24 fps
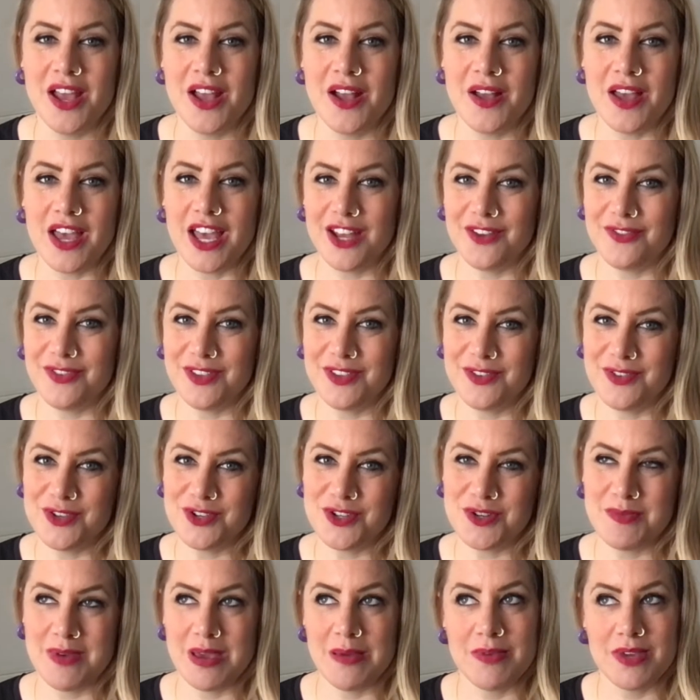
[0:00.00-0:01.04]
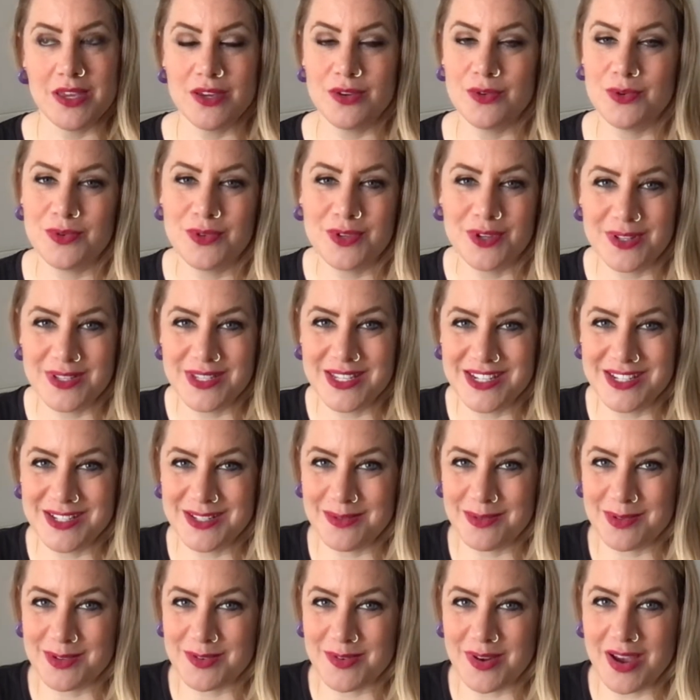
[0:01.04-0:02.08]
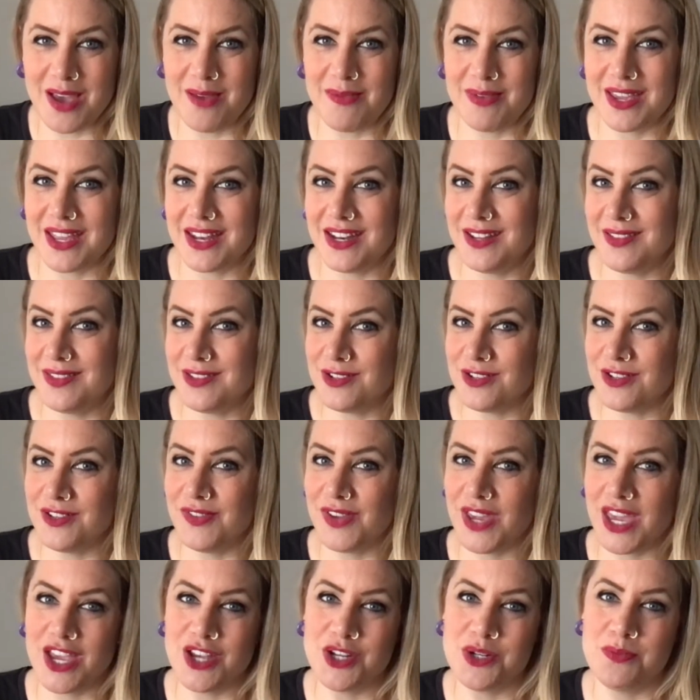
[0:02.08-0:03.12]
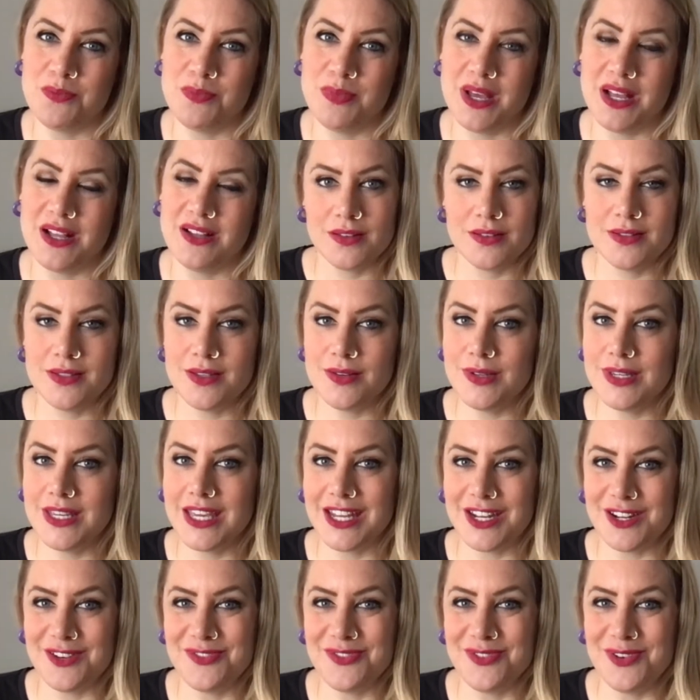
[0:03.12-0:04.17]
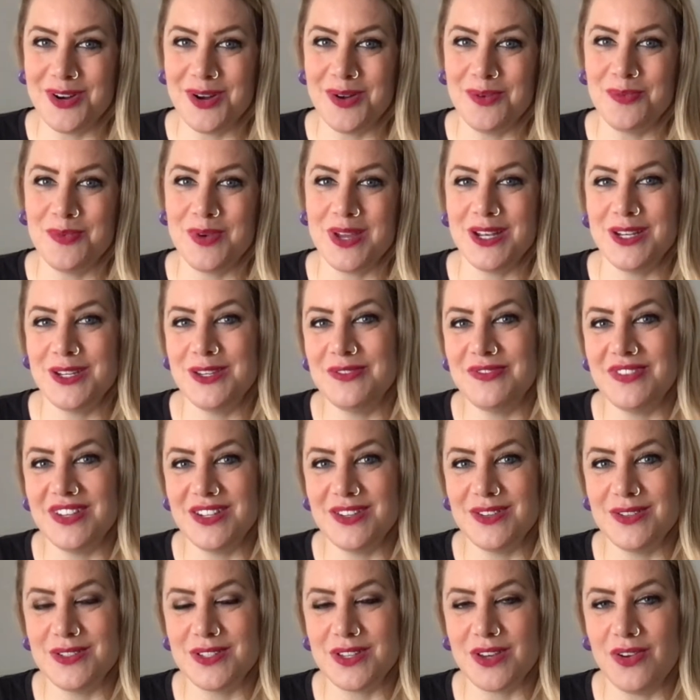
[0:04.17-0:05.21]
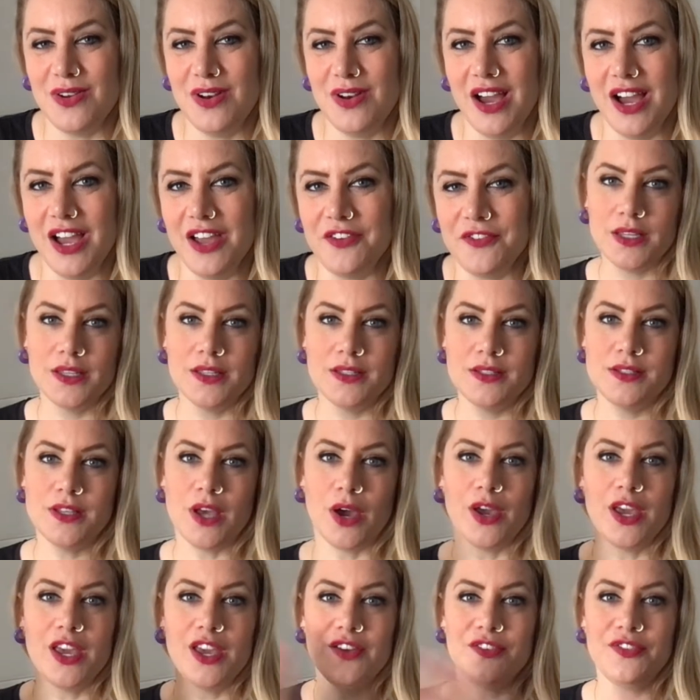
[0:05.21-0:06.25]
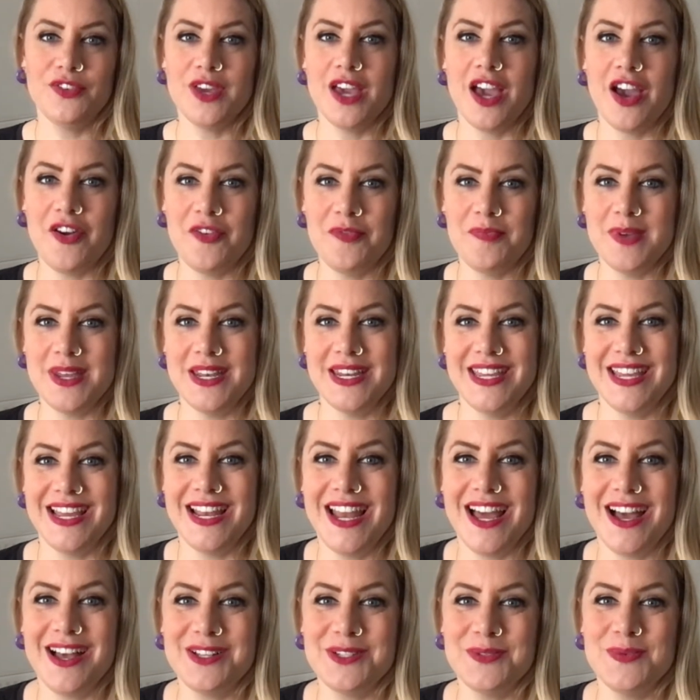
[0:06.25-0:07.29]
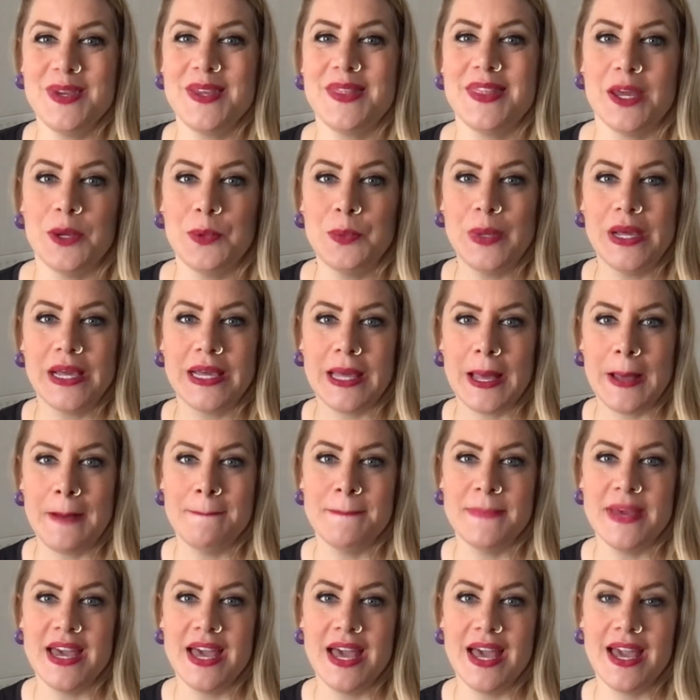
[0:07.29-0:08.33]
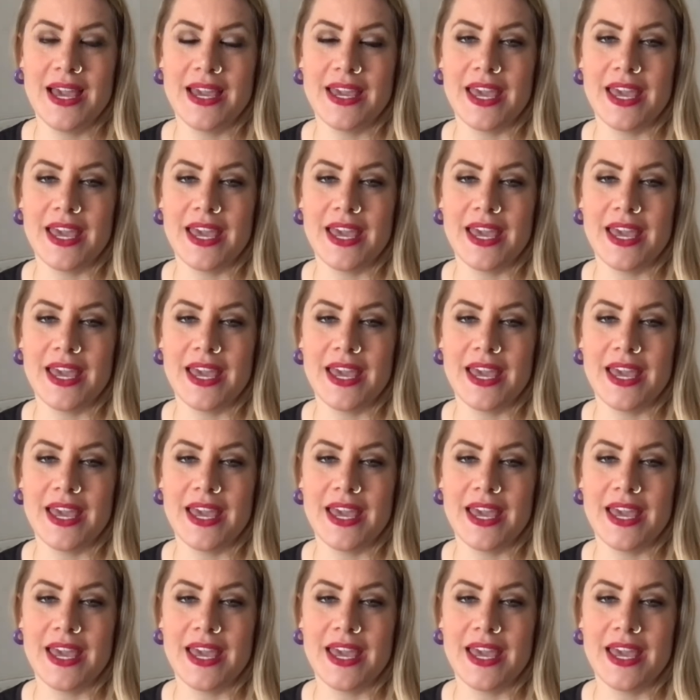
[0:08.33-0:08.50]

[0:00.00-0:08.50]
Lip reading: And for the future, maybe you consider subscribing and hit the notification bell so you get informed when new videos go live. So if you have been here last week, then welcome back.